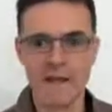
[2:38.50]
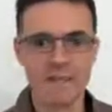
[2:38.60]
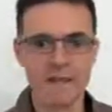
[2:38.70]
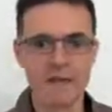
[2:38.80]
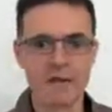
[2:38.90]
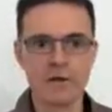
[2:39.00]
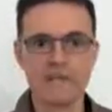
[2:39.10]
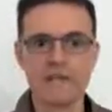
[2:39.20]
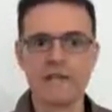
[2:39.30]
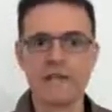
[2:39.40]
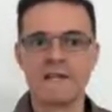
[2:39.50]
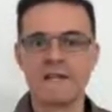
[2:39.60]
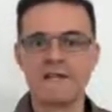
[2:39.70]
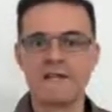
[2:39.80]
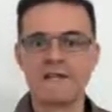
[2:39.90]
because
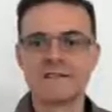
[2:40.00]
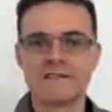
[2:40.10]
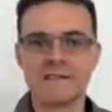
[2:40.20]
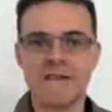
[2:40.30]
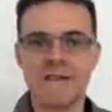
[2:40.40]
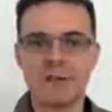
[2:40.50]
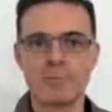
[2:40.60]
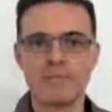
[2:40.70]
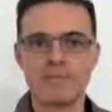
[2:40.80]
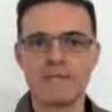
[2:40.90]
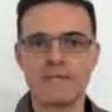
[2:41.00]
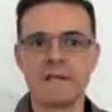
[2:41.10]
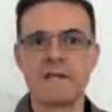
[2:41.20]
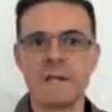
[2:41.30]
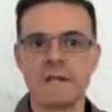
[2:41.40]
this can be
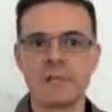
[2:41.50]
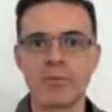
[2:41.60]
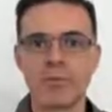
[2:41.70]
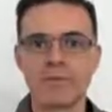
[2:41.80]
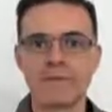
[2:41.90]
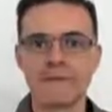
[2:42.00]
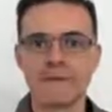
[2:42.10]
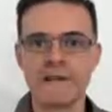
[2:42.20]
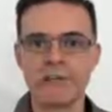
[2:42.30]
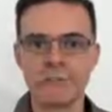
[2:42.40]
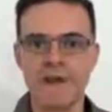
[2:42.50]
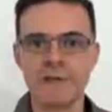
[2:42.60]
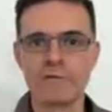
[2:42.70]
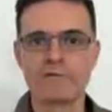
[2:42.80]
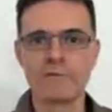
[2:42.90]
important and
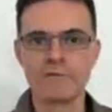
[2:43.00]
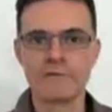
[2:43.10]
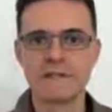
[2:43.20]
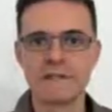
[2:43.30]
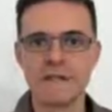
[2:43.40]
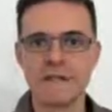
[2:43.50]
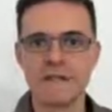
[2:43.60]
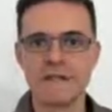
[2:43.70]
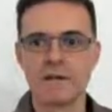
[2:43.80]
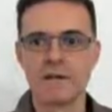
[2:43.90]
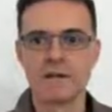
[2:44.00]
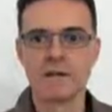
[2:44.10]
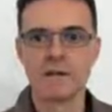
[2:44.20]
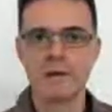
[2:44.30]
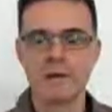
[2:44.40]
relevant
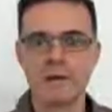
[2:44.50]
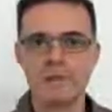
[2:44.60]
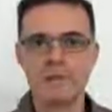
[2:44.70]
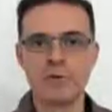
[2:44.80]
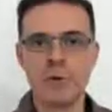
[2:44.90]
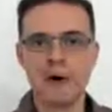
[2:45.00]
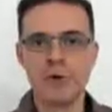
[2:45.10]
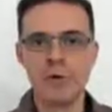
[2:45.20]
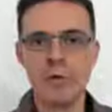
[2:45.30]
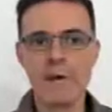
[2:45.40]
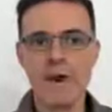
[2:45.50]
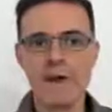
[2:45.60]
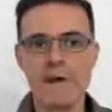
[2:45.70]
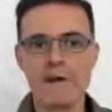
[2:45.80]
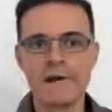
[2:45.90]
if you are
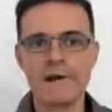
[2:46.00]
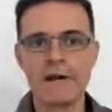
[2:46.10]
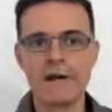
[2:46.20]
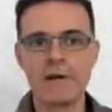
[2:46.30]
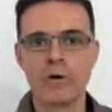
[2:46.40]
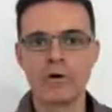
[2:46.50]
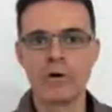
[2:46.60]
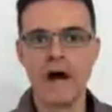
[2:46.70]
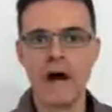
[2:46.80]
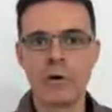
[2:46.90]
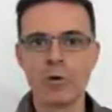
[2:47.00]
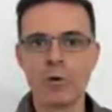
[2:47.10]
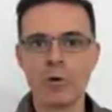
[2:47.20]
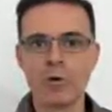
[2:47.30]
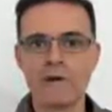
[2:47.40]
aware of how
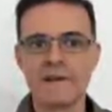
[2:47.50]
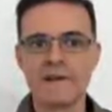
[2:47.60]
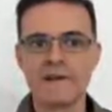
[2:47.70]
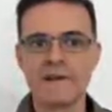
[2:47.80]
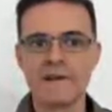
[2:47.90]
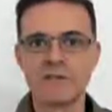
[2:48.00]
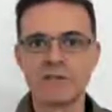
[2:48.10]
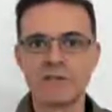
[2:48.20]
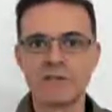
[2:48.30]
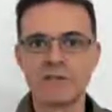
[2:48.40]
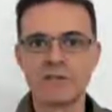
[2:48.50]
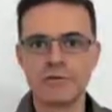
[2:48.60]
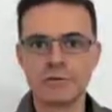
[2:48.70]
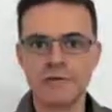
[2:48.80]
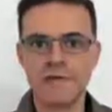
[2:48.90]
long it takes for you to
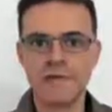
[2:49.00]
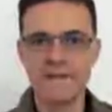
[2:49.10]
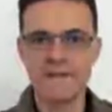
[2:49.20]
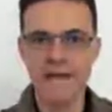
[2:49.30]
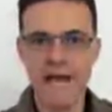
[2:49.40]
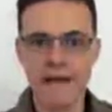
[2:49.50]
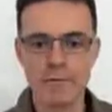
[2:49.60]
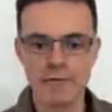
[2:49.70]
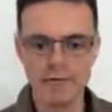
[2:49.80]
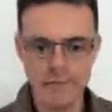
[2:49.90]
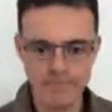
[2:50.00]
create an habit.